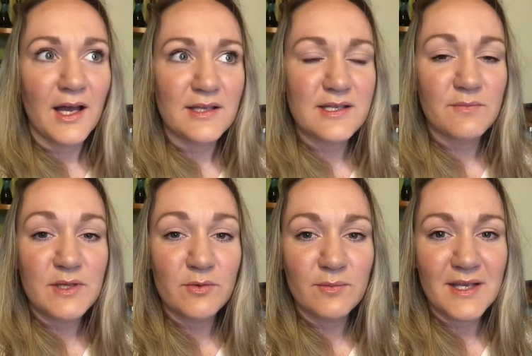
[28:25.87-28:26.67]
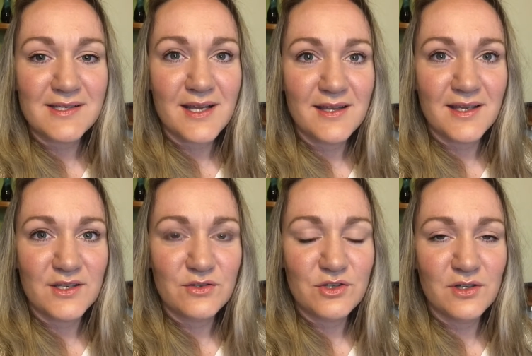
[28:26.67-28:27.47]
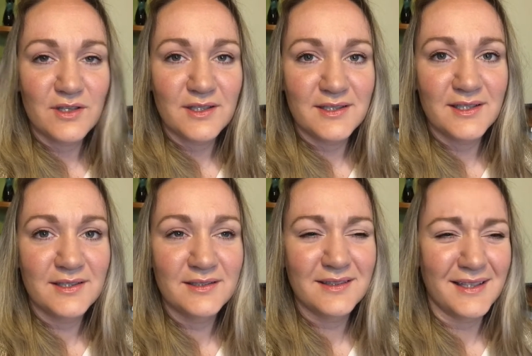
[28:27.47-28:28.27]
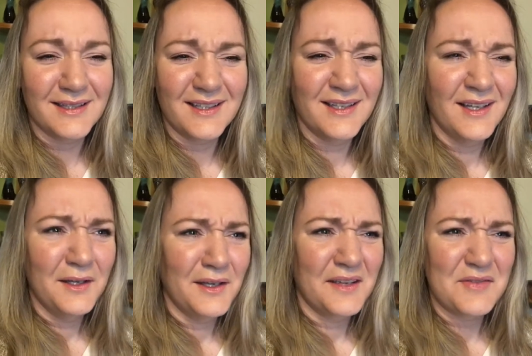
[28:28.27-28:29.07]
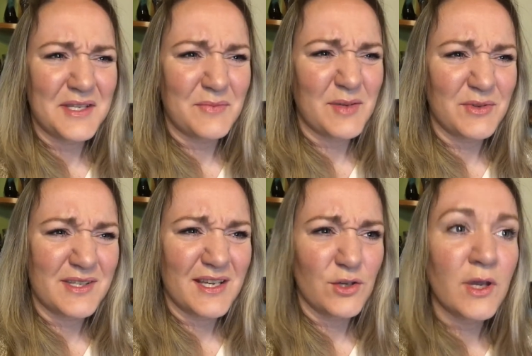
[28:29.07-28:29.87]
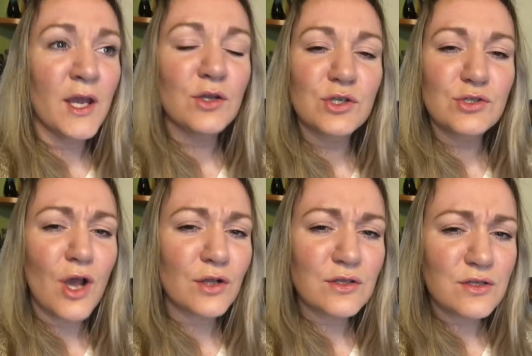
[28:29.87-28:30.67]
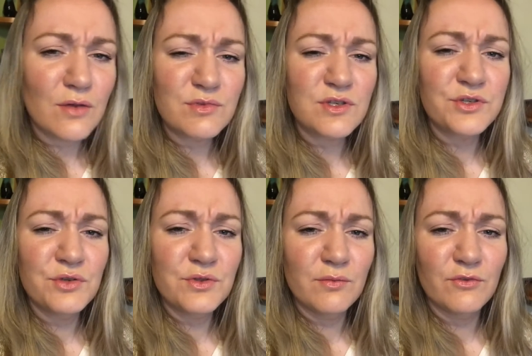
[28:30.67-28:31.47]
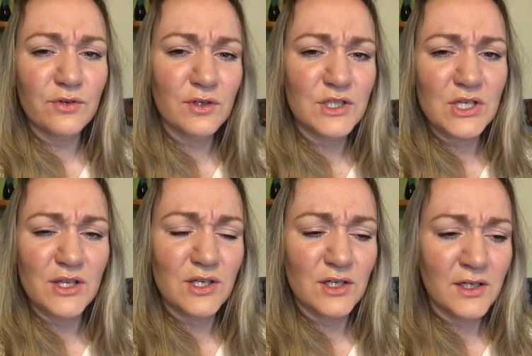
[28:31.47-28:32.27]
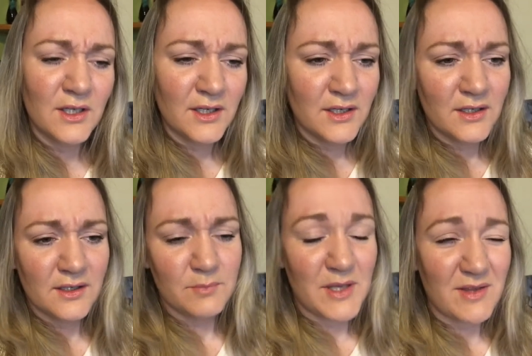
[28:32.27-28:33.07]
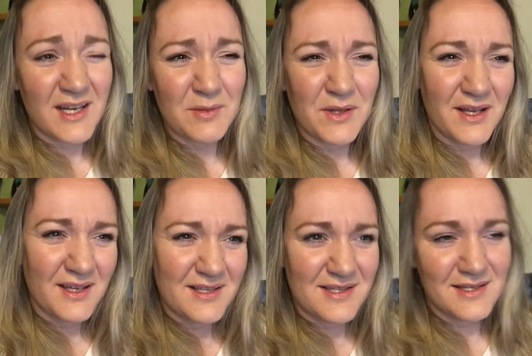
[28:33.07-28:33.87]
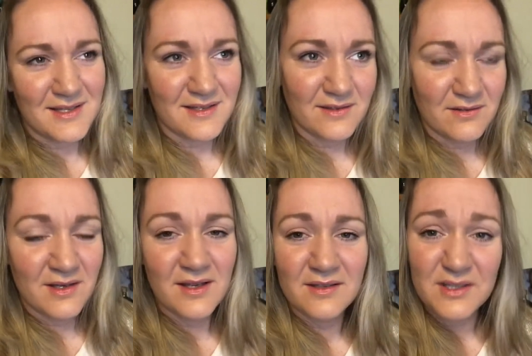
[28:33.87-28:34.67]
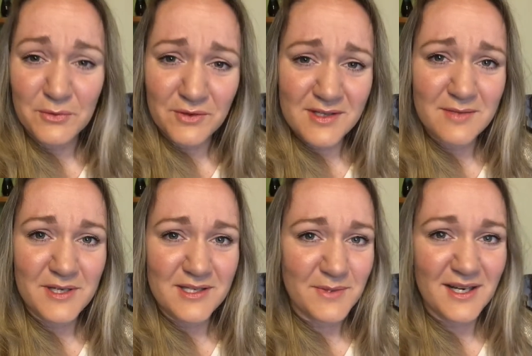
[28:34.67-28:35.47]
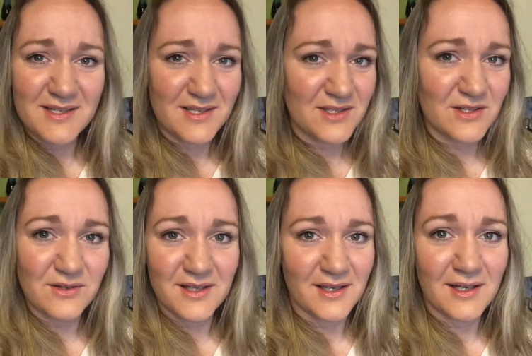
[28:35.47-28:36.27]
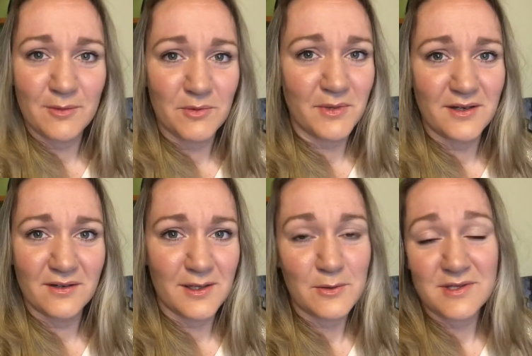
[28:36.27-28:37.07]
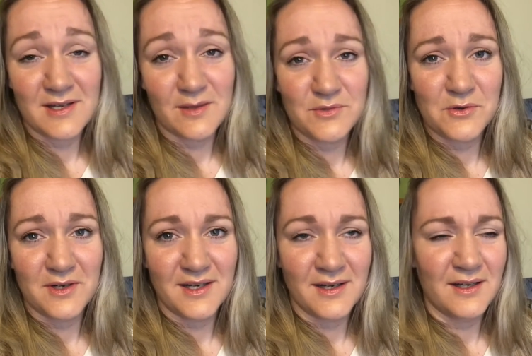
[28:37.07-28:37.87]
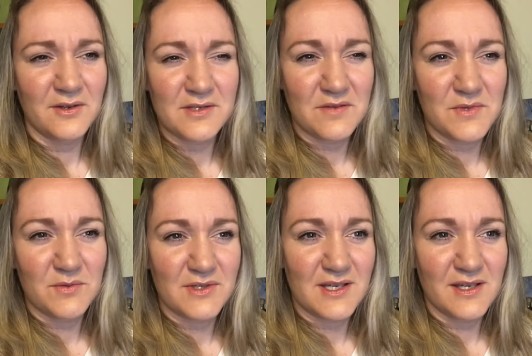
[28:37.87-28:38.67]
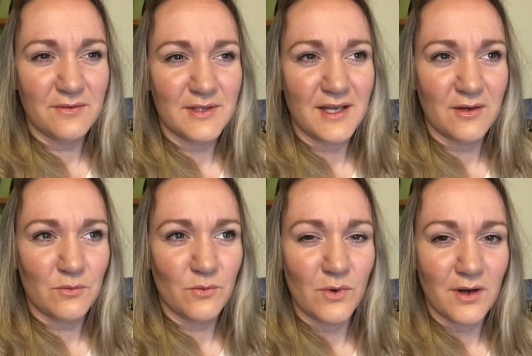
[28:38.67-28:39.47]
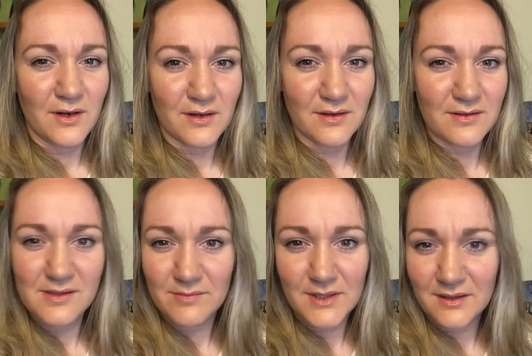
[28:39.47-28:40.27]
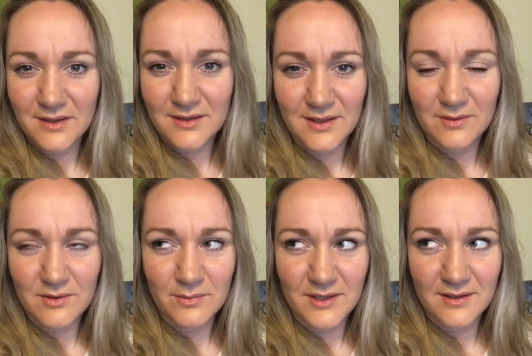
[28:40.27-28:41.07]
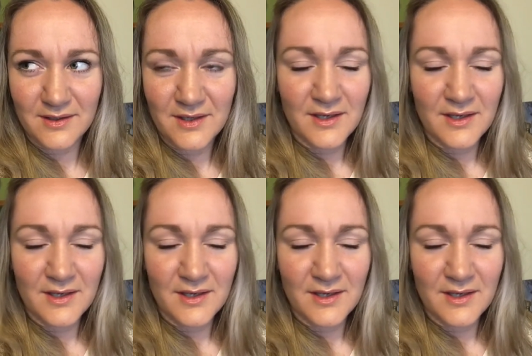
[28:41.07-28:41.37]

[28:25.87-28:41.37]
Some people may say that you should, like, I've seen people say you can't exactly substitute them for each other. Maybe that applies in different recipes, but I still do like a cup of butter equals a cup shortening. I know some people say you have to add water or something like that with butter.